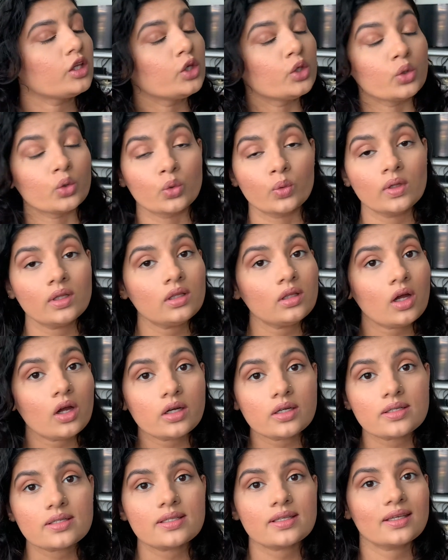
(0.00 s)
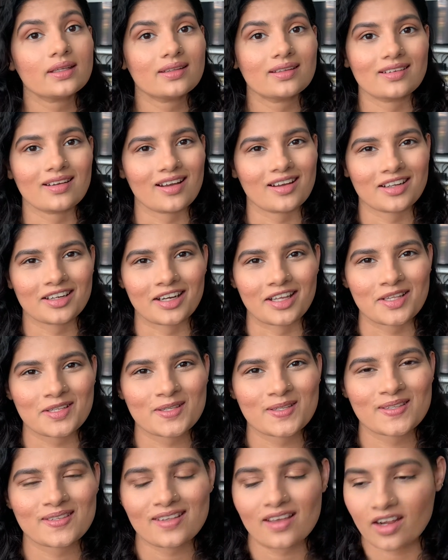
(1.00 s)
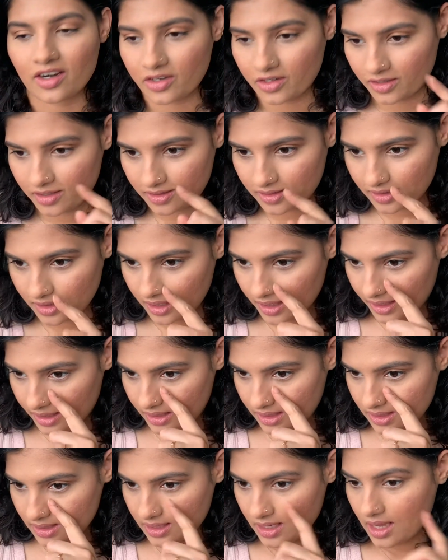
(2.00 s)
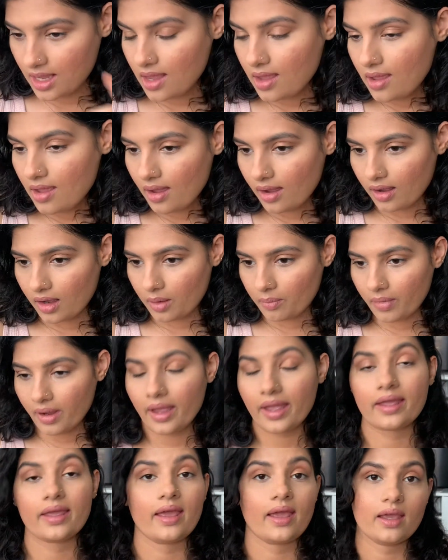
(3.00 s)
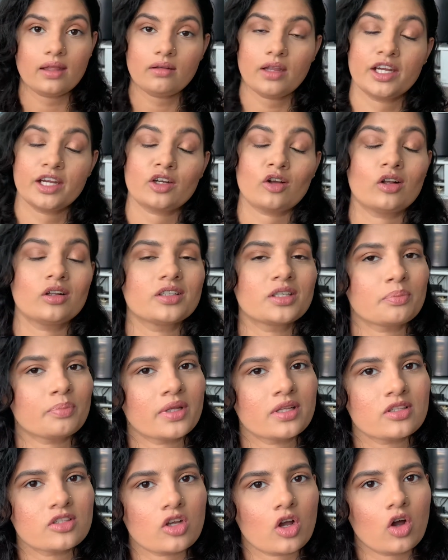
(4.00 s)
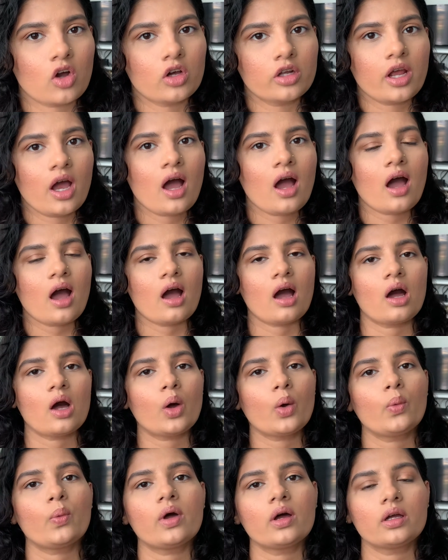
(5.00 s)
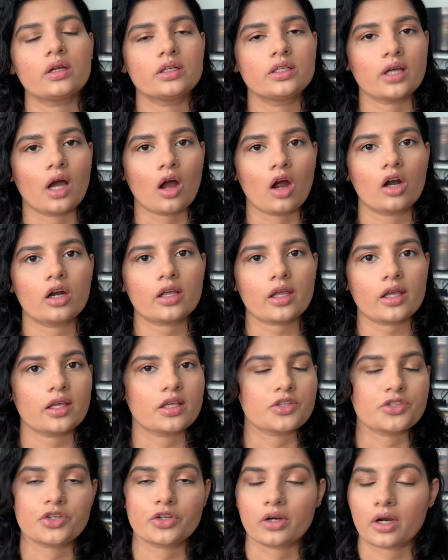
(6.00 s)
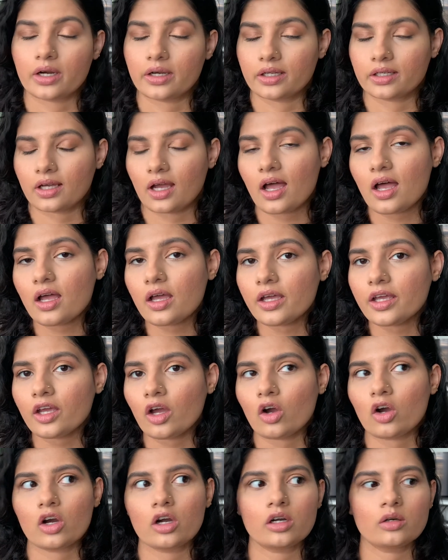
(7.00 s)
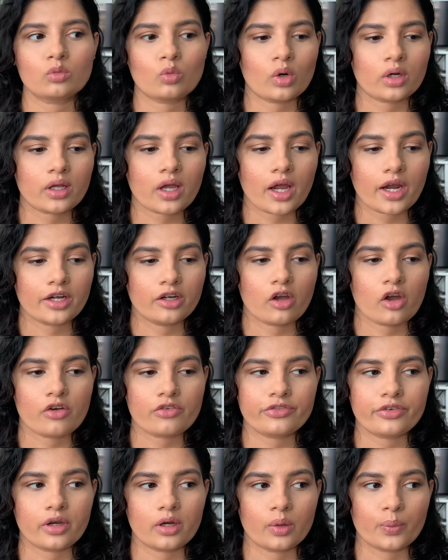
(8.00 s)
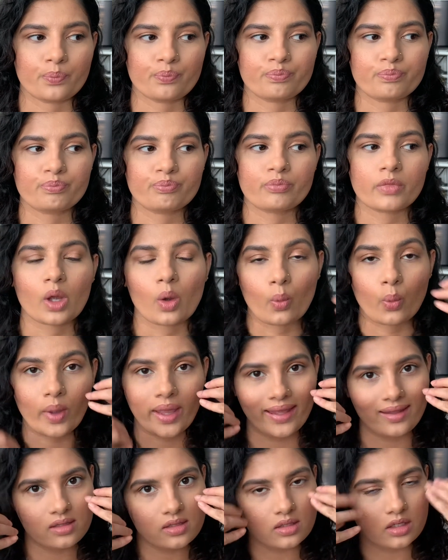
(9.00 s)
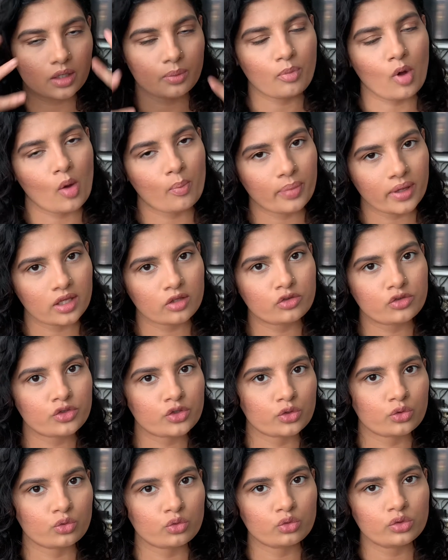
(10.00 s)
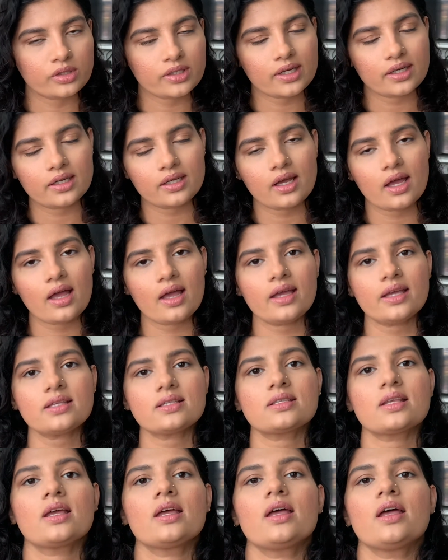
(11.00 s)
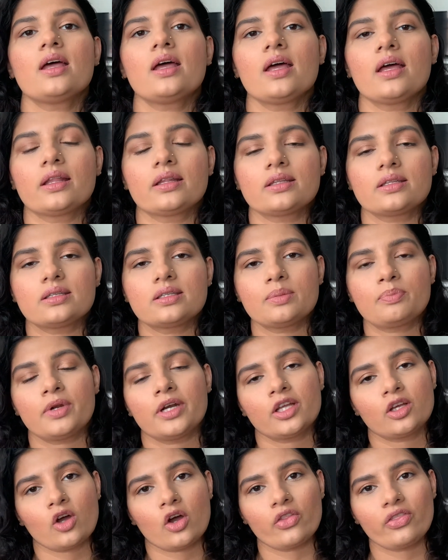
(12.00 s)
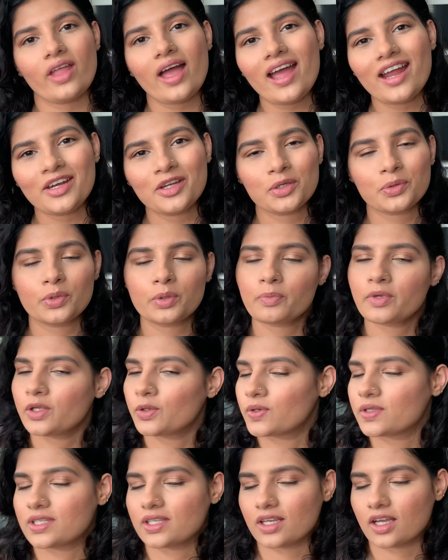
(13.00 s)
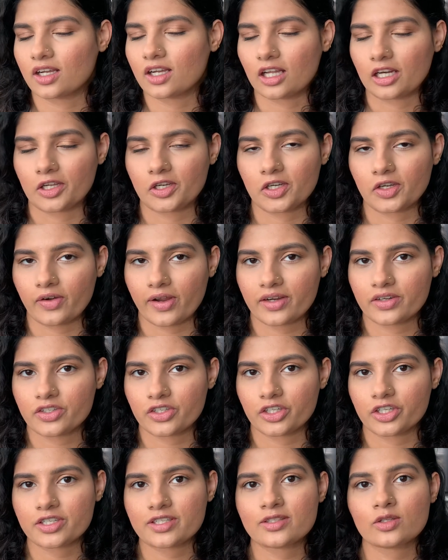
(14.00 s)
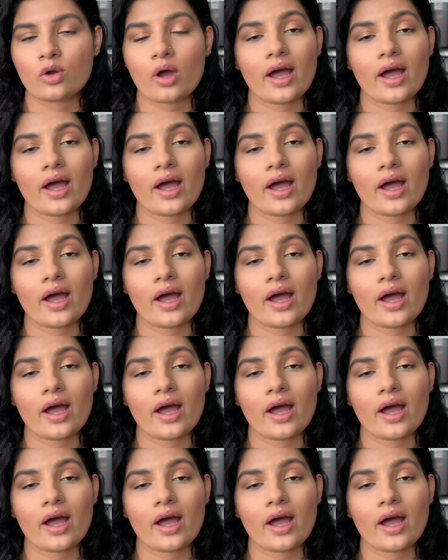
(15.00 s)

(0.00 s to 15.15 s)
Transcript: you will not see the darkness under this eyes. Again, it all depends on how dark is your under eye, or what kind of veins are popping through the under eyes. Depending on that, you will be using a color corrector. So